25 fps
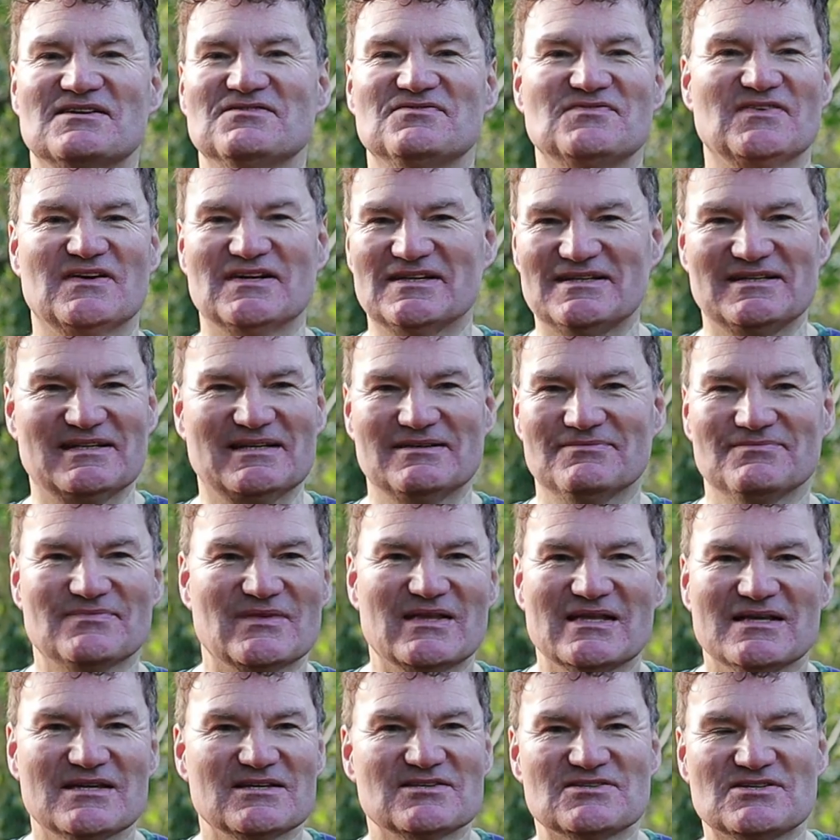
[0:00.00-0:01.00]
I find it
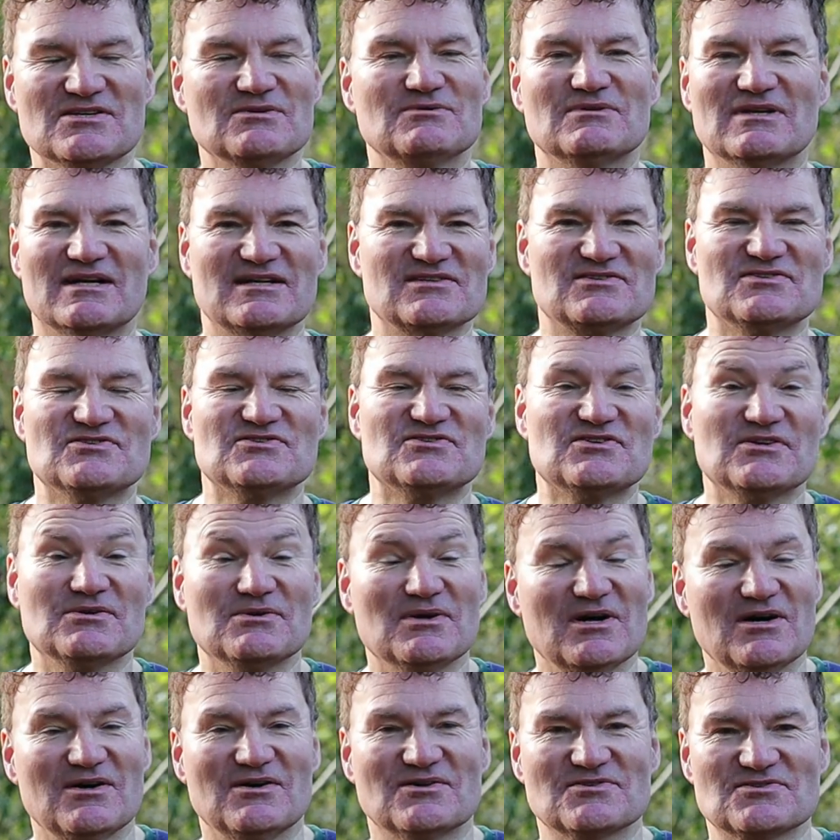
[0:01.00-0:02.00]
too light and
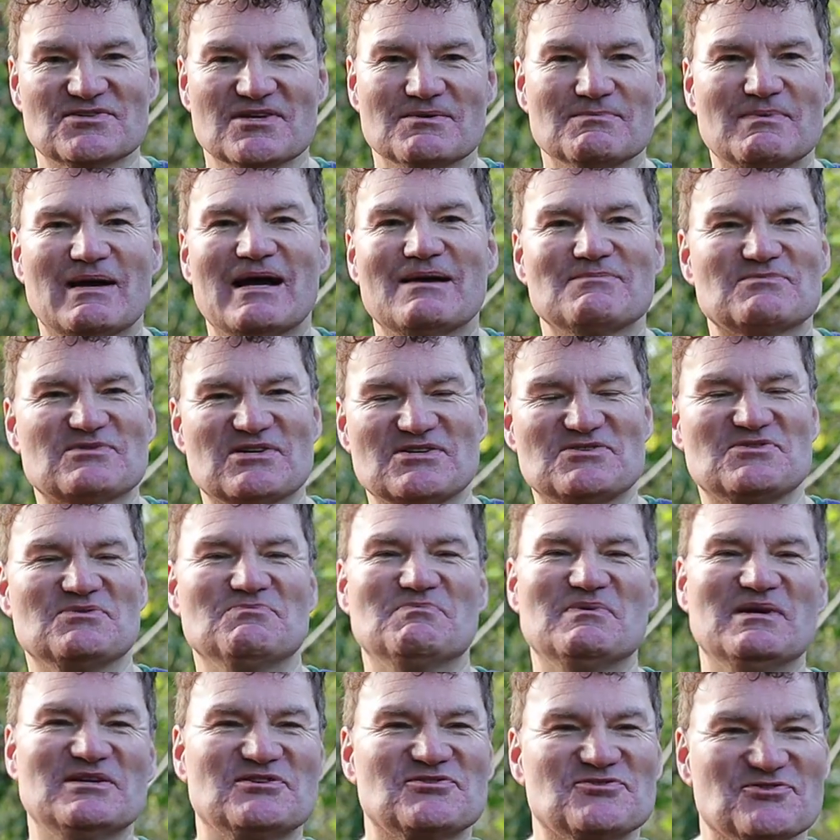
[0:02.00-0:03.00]
too hot. Perhaps I
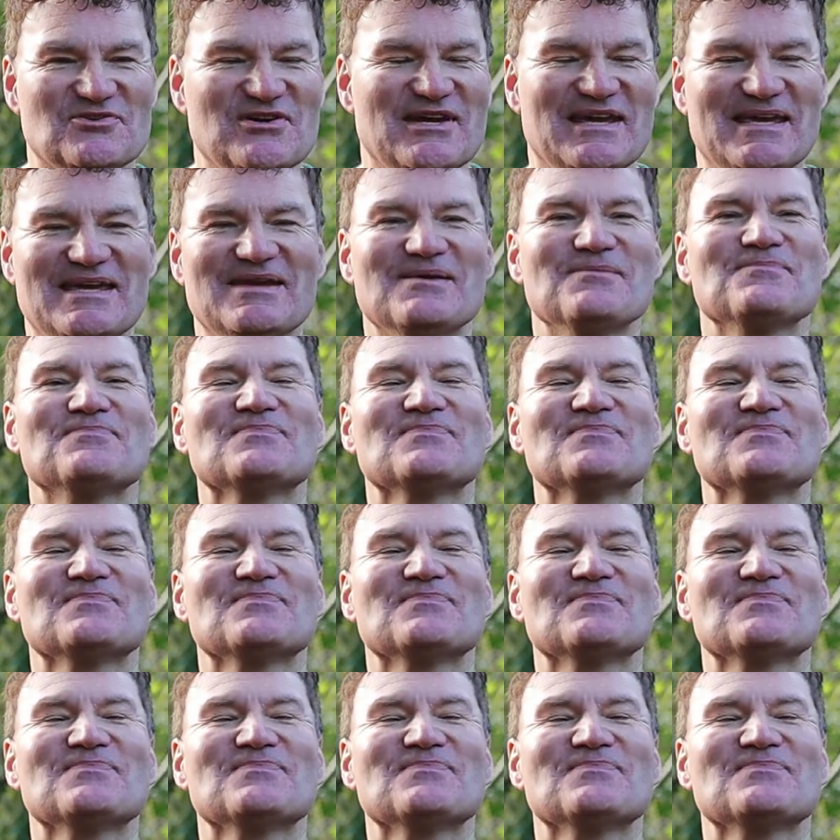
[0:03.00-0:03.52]
should be a tree.